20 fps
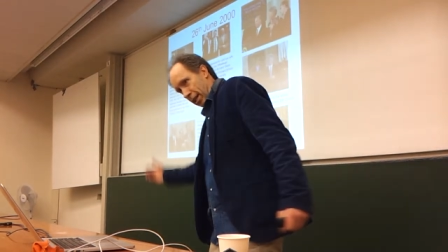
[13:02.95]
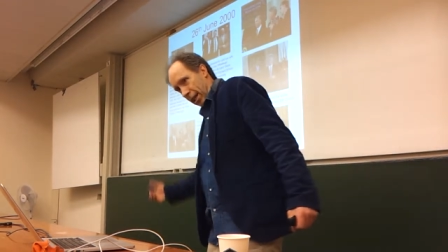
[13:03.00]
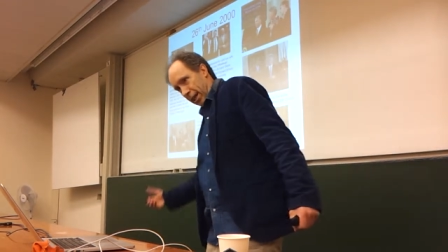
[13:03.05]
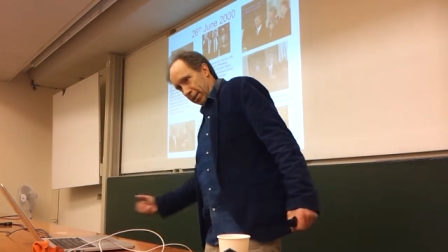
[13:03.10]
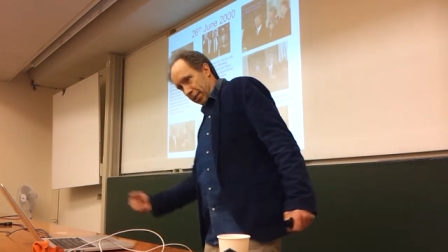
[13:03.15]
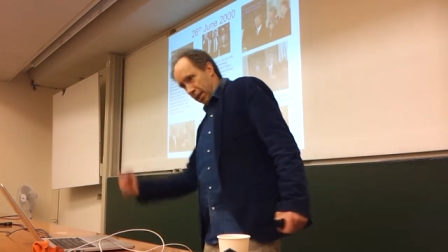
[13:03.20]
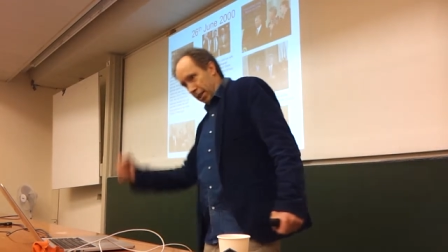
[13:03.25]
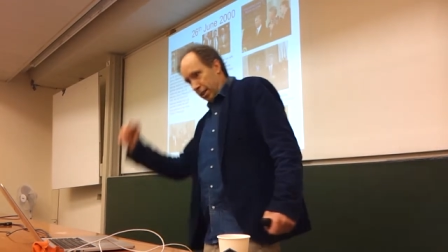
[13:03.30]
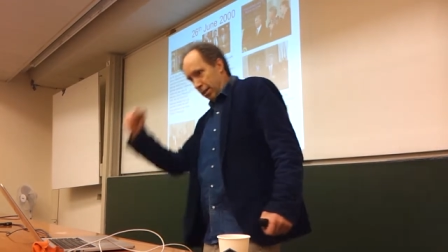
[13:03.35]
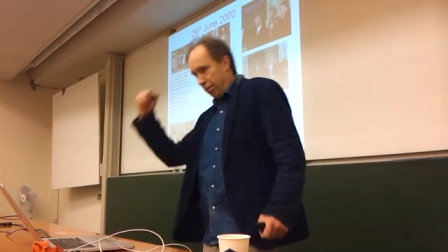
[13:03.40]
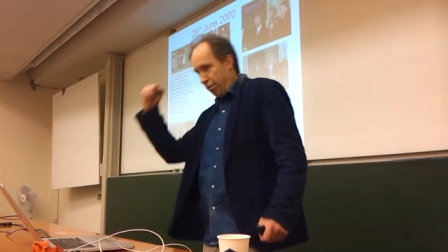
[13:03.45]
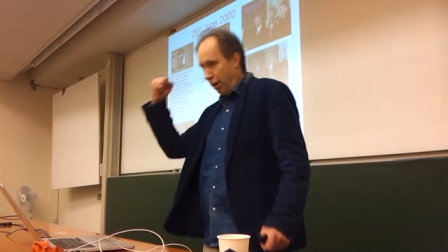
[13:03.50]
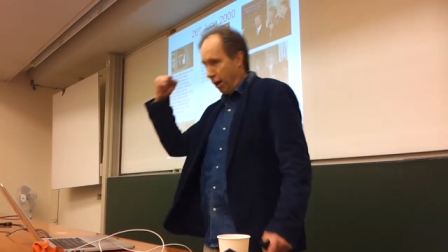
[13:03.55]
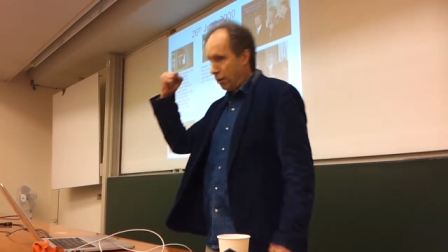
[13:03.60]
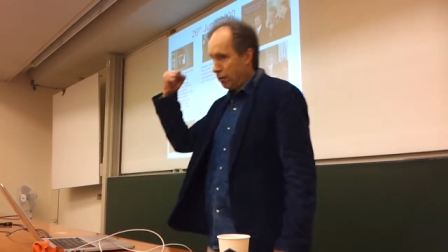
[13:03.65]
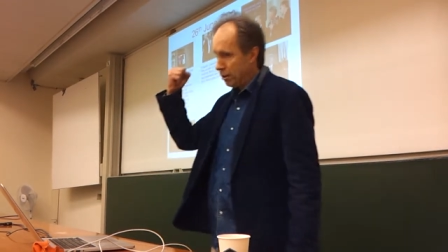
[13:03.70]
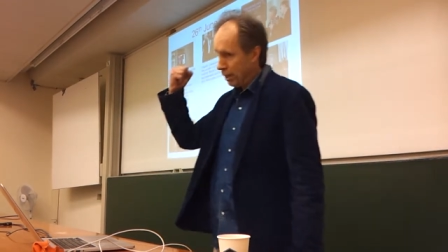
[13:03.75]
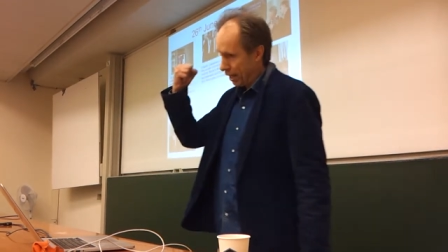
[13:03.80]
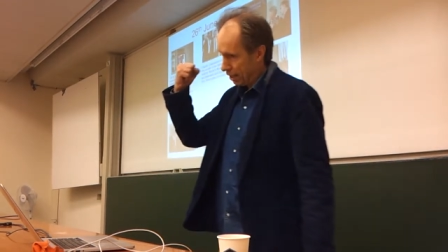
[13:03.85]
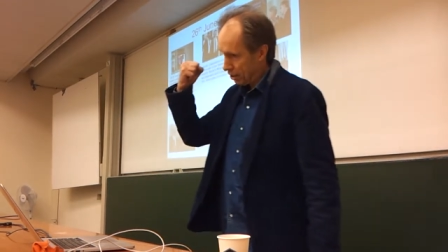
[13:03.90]
I, take the
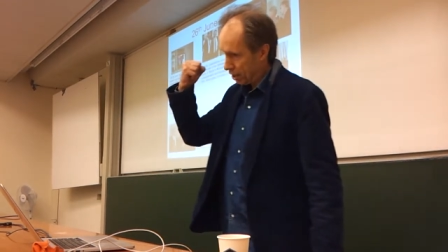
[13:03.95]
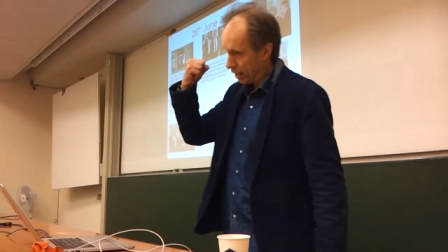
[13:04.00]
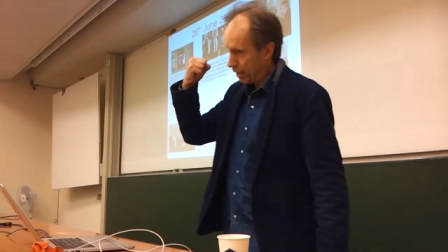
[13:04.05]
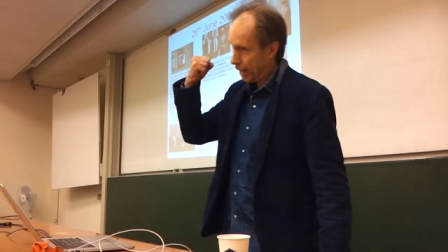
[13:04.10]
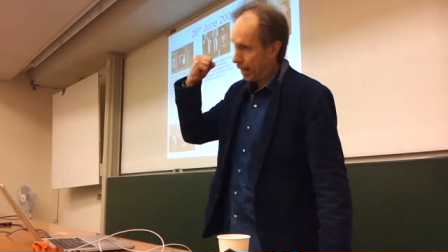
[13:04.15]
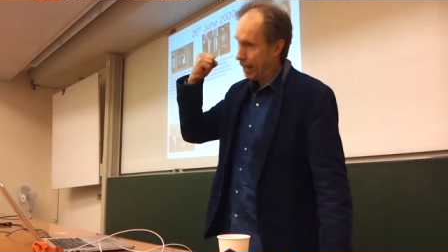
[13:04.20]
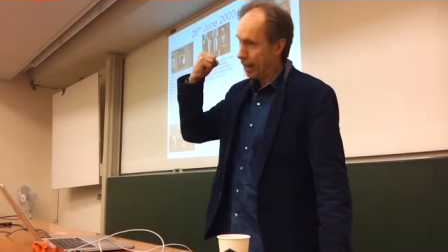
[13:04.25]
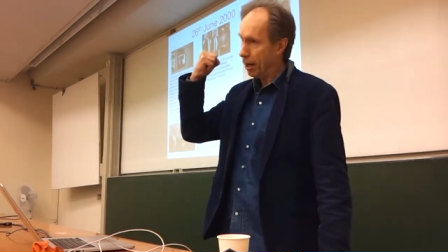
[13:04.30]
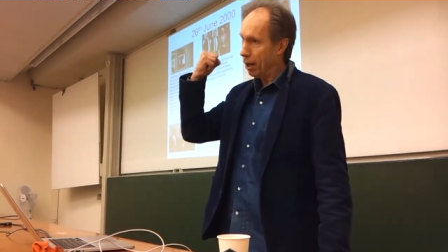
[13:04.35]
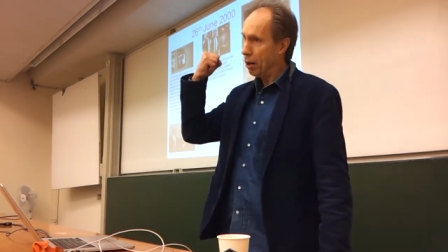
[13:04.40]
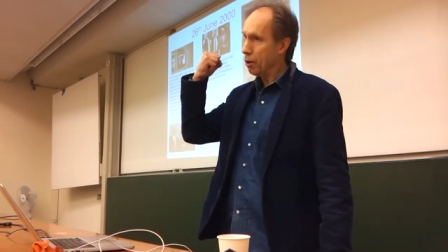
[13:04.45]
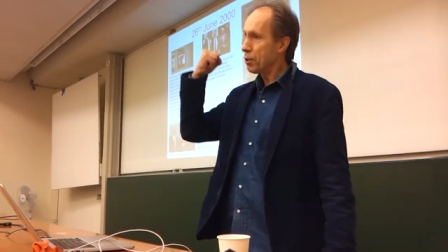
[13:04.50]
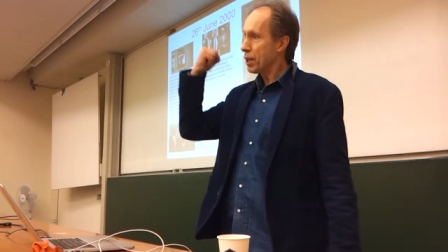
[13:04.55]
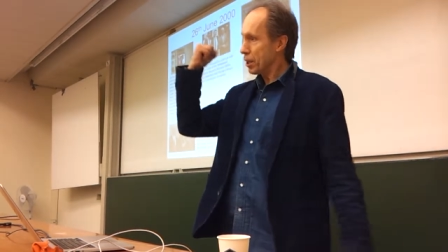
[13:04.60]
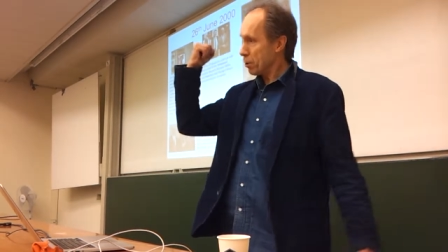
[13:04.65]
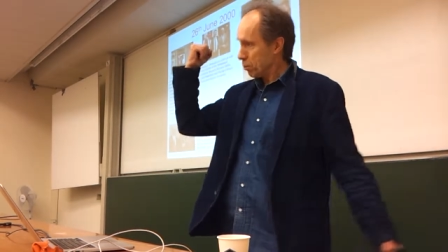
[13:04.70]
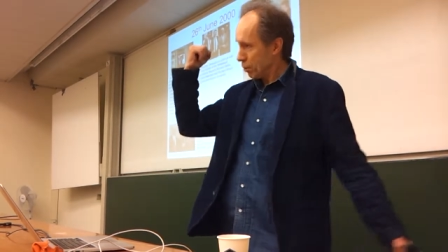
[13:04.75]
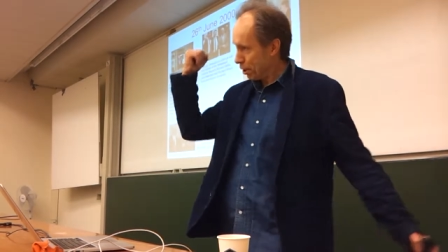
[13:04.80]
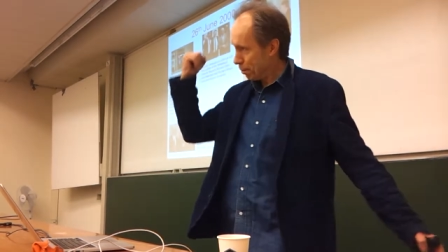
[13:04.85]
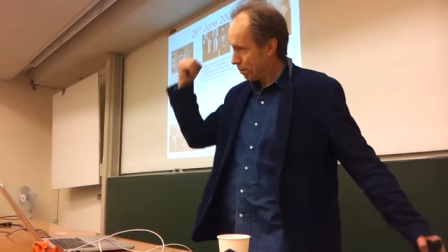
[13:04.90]
phone, I say hello,
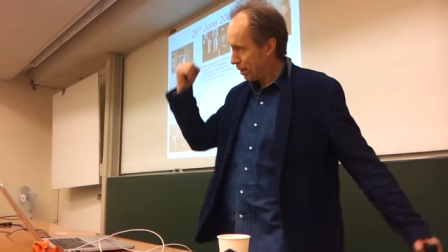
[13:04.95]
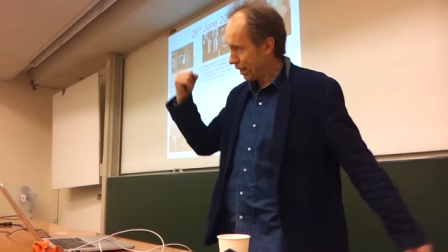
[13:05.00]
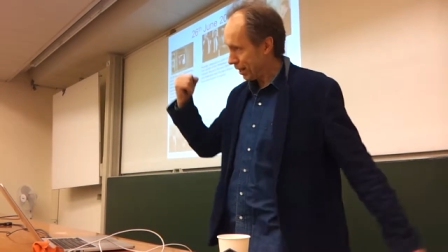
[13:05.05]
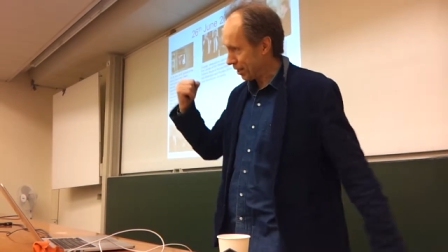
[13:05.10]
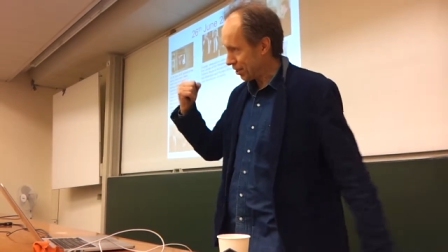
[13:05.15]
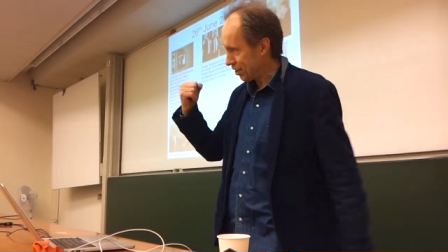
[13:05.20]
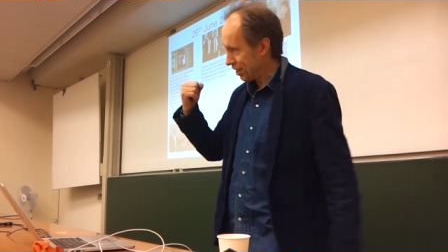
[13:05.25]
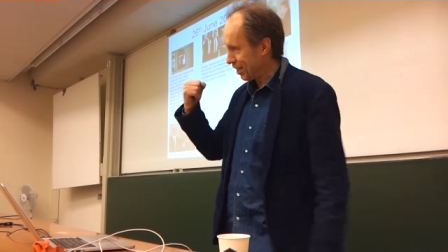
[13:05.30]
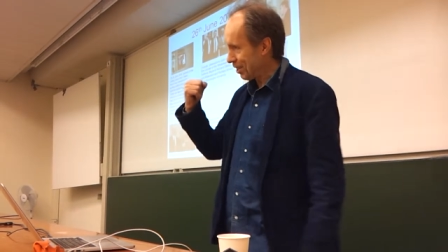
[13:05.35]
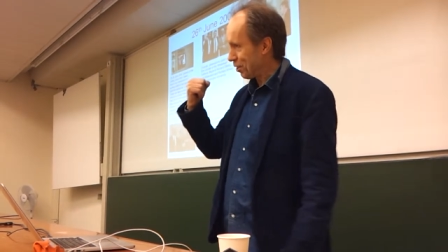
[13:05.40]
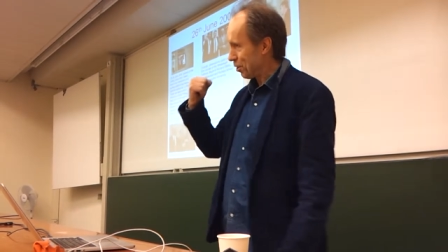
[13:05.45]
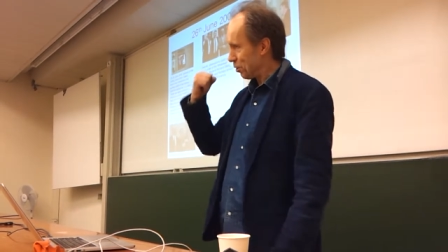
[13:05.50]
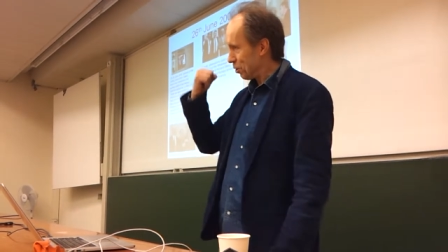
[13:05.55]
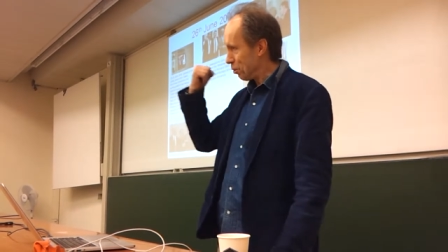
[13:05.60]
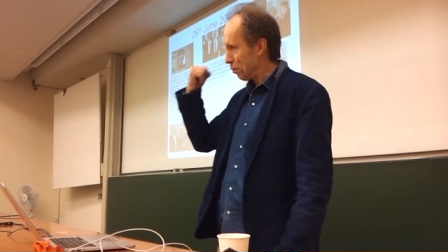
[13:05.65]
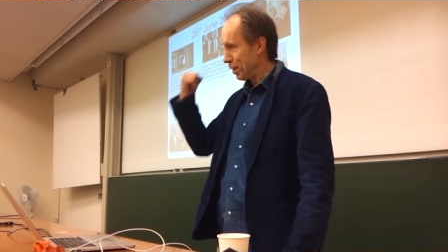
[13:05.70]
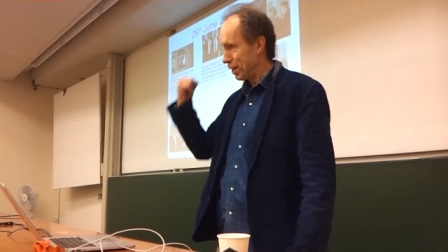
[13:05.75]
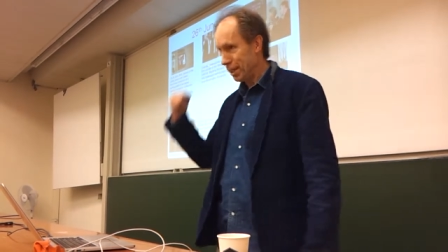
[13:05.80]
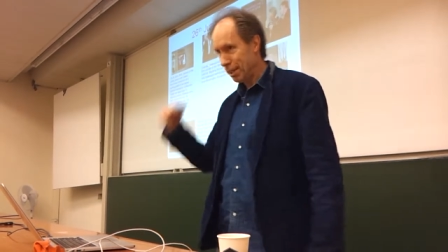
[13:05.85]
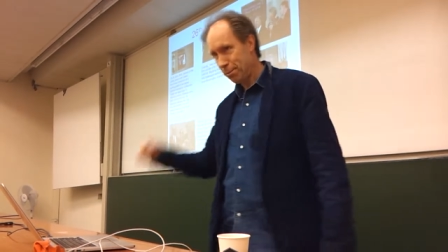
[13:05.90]
that's what Americans tend to
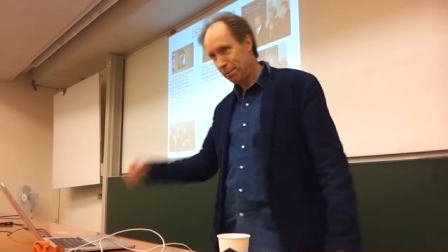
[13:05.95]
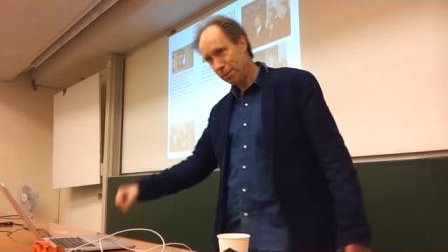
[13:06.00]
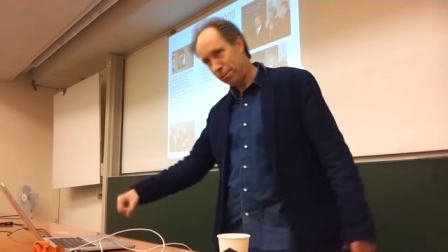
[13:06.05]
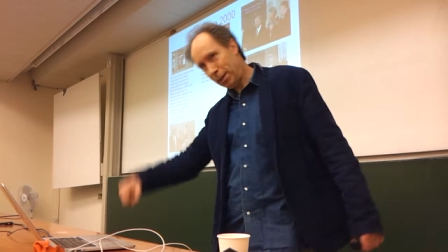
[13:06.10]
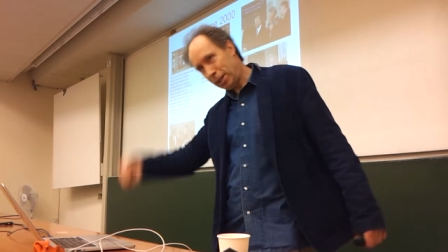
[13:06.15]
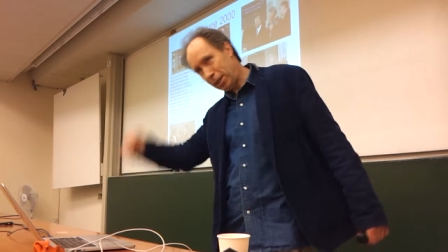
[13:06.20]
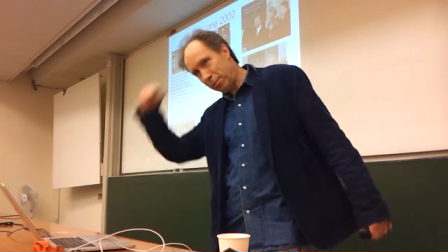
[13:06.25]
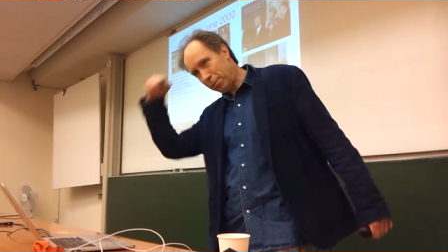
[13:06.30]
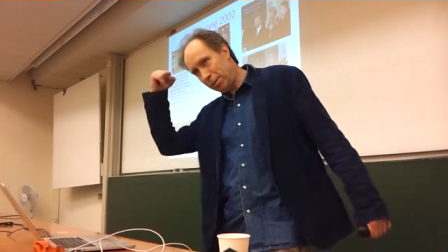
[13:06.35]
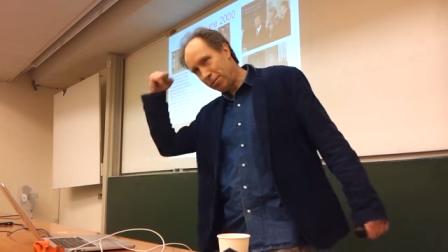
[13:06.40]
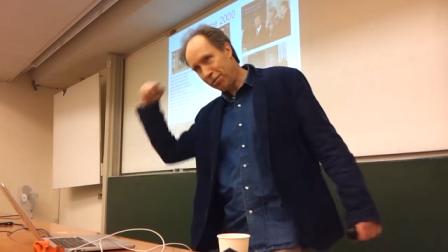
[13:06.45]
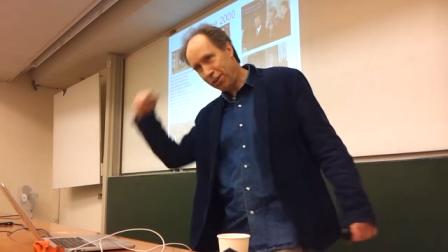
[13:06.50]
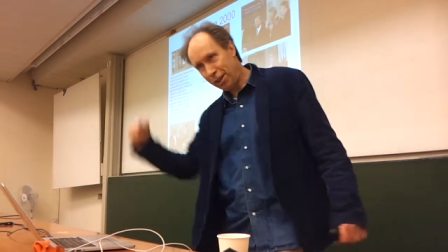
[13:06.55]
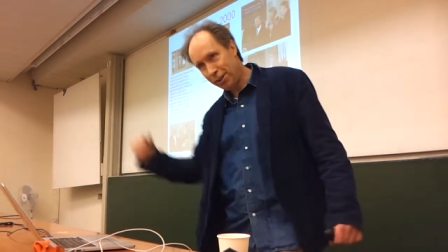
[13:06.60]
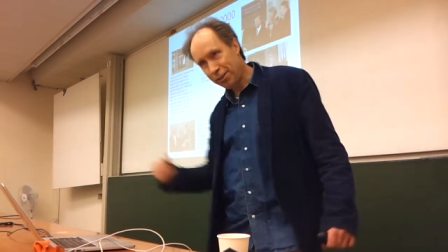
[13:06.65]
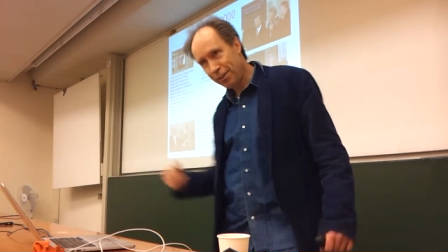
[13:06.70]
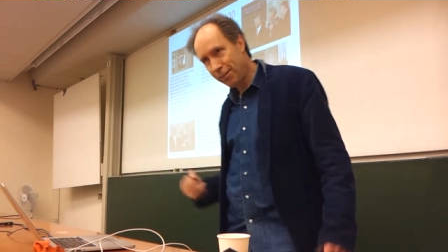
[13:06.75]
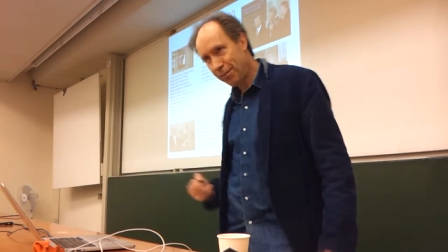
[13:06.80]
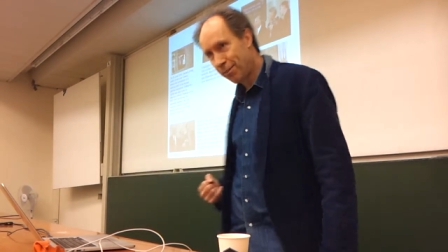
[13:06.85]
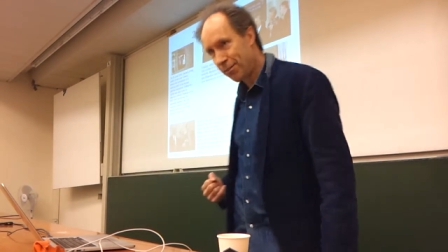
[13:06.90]
do when they pick up the
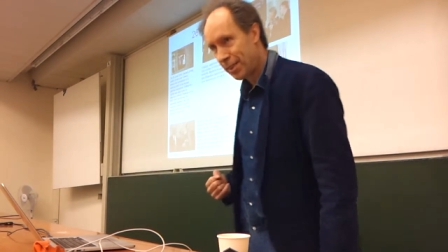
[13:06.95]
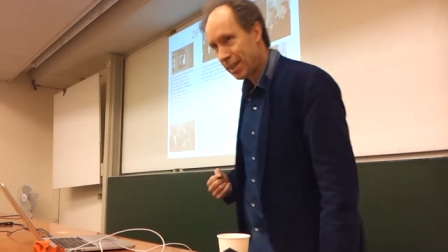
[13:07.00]
phone.